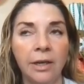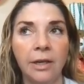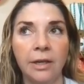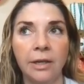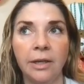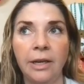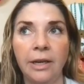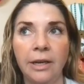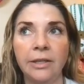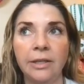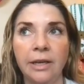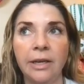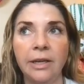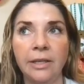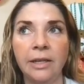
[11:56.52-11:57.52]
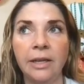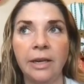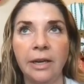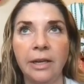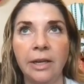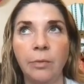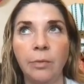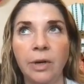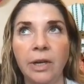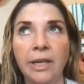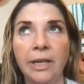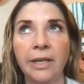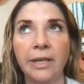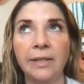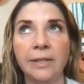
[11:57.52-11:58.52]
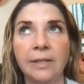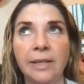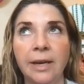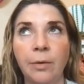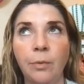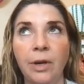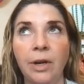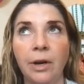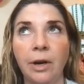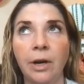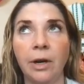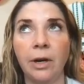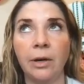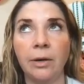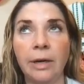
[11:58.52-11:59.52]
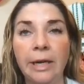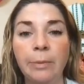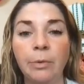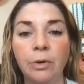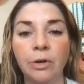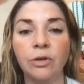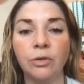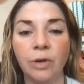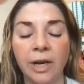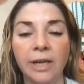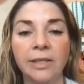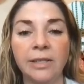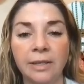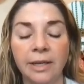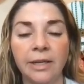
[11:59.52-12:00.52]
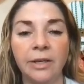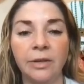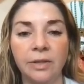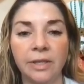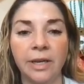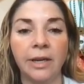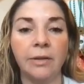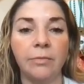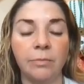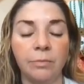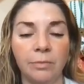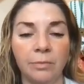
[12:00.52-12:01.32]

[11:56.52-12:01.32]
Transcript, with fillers: Yeah. yeah. And, it, and, it, and it, it really is that we are able to trust, like you said,